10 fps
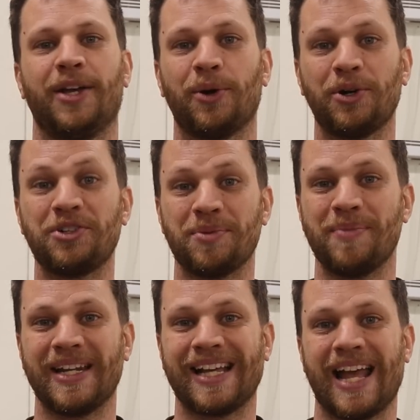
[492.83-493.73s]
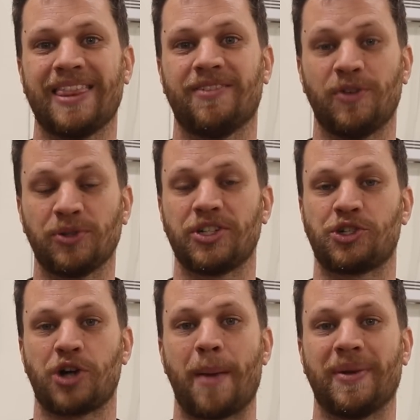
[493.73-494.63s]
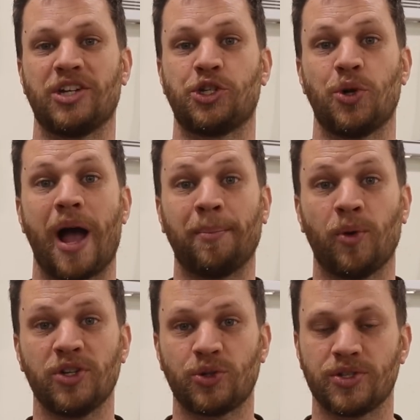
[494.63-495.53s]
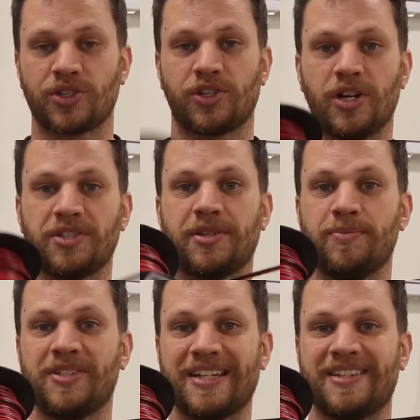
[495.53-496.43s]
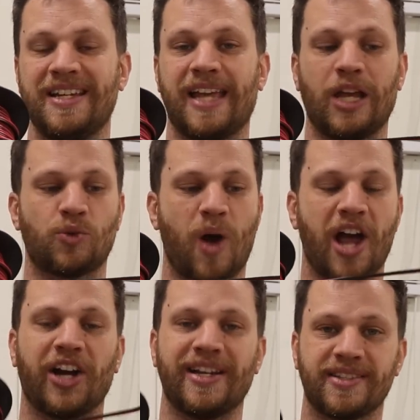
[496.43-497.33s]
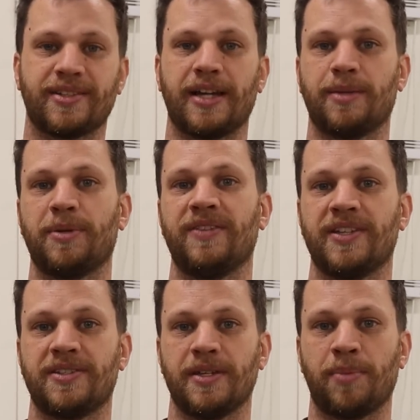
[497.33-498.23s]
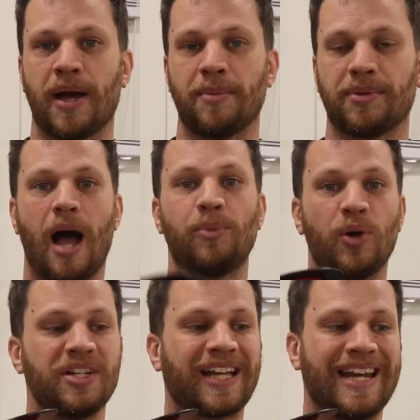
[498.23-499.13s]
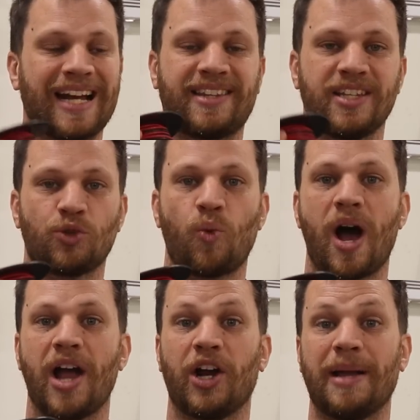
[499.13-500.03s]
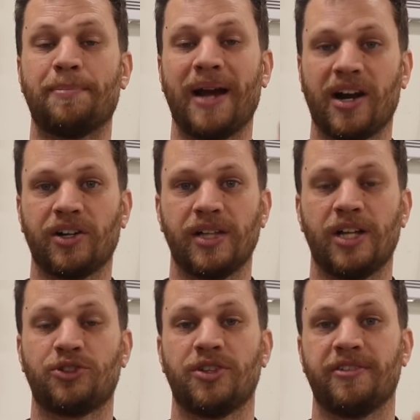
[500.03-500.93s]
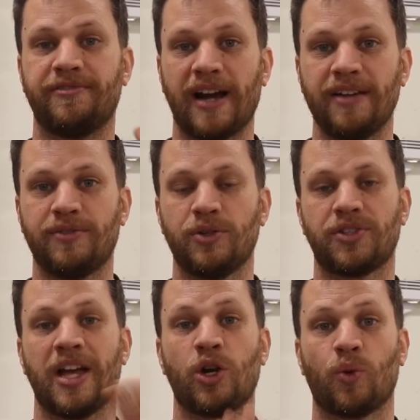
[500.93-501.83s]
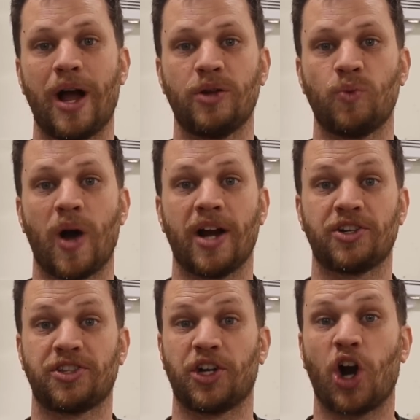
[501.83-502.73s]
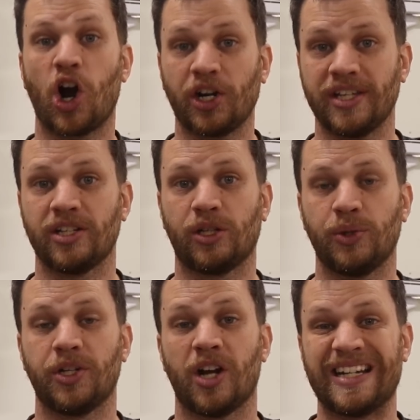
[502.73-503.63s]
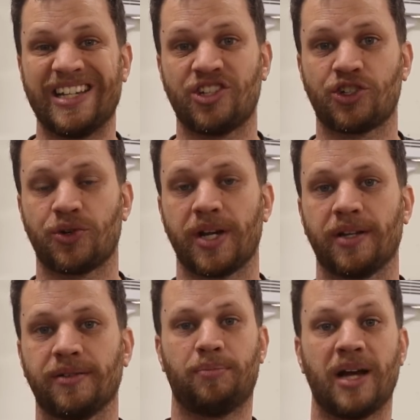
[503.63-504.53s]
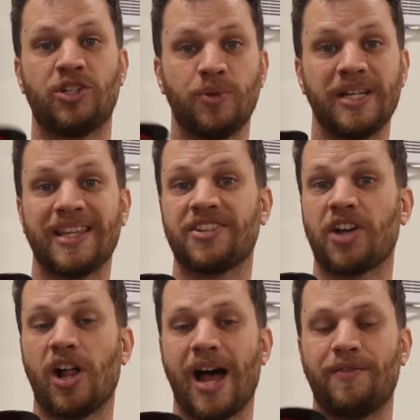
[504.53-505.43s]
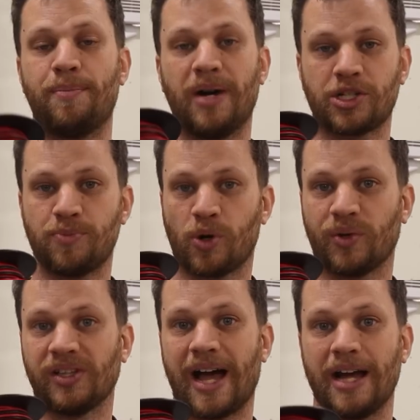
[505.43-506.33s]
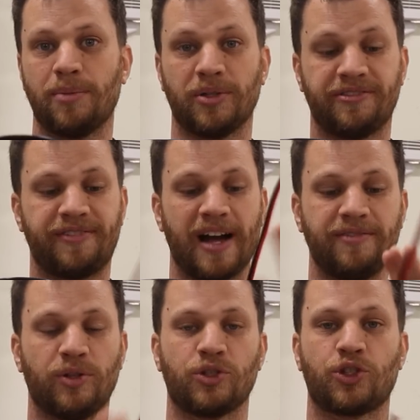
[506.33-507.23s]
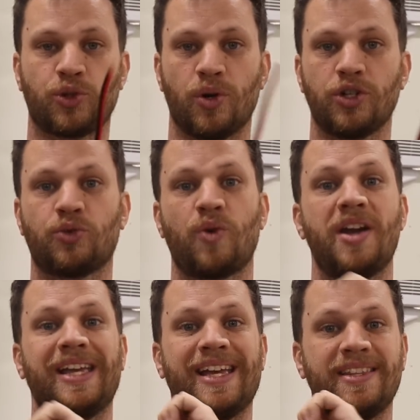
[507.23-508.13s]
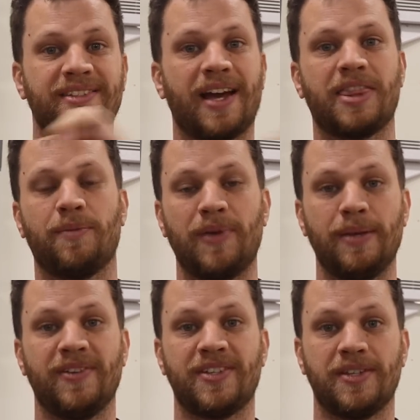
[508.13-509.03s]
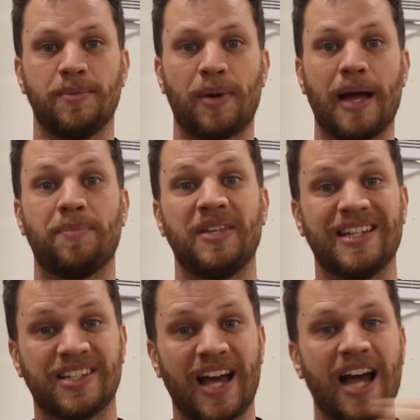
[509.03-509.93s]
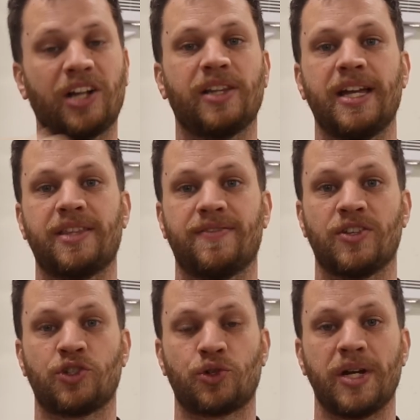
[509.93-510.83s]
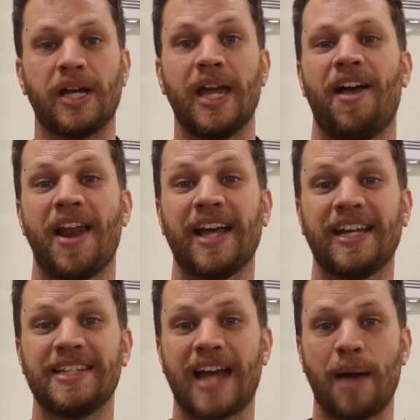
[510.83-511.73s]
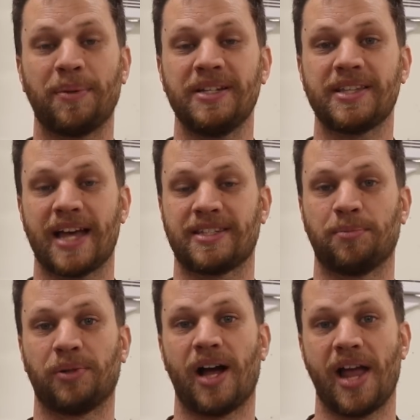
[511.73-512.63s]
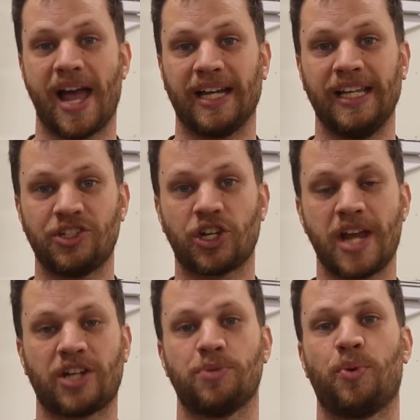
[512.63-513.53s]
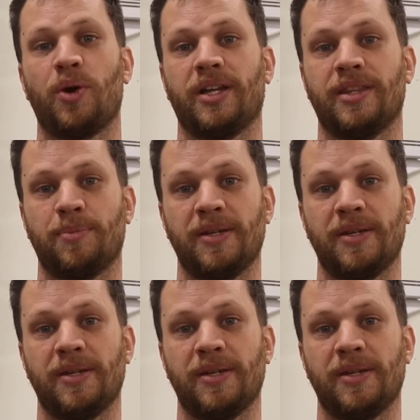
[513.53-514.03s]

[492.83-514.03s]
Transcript: In order to mitigate the voltage drop issue, I'm going to install some 16-gauge wire inside the PVC pipe. I'm going to connect this wire in parallel to the 5 volt and ground wires that are already included on each string. By doing this, I'll have a much more reliable 5 volt source running inside the PVC pipe the entire length of the string, and I can tap into that supply at each connection point in the